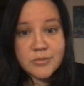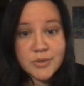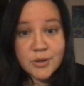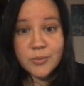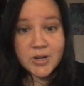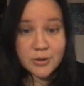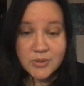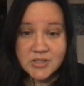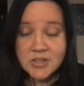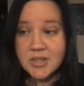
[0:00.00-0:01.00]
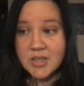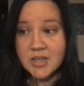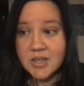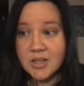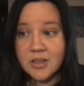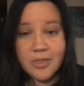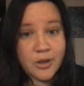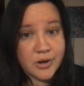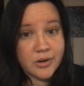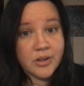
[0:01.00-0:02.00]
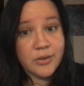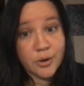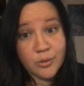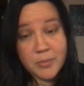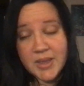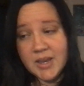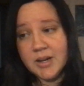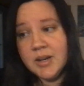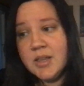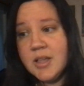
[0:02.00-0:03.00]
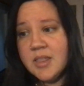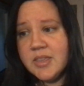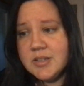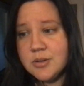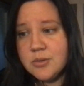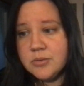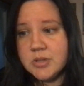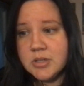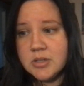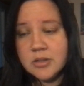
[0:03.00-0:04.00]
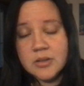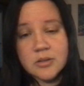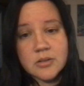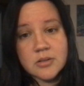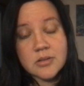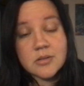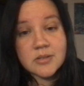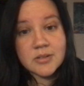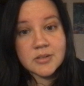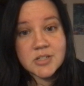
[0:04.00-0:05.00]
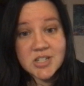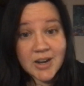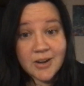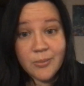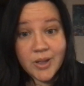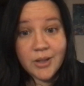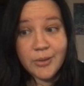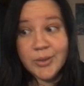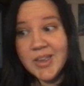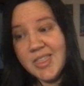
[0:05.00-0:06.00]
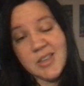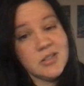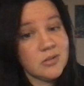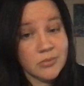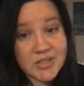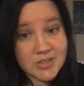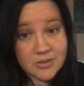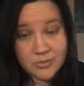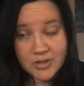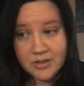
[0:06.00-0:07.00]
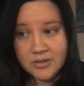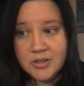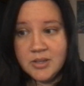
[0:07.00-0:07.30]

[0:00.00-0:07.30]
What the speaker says: Their window is the unknown pane. They don't share well and they don't listen well.